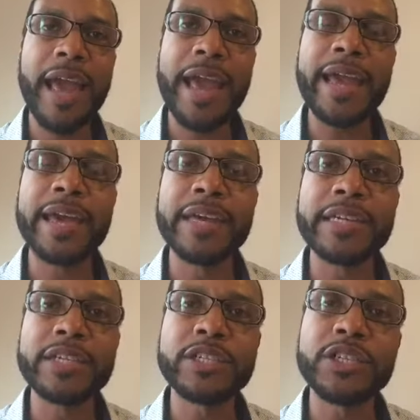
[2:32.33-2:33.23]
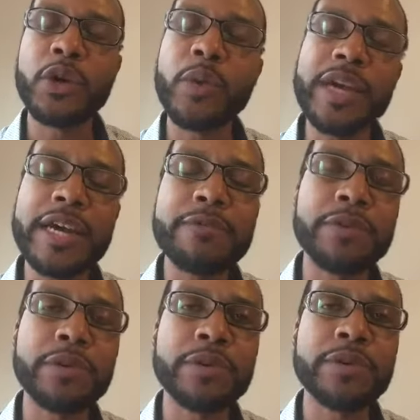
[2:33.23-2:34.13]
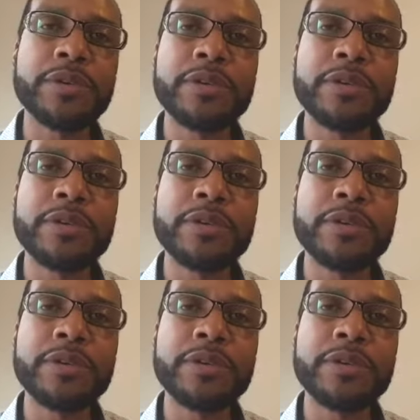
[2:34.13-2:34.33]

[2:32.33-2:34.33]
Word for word: And don't ever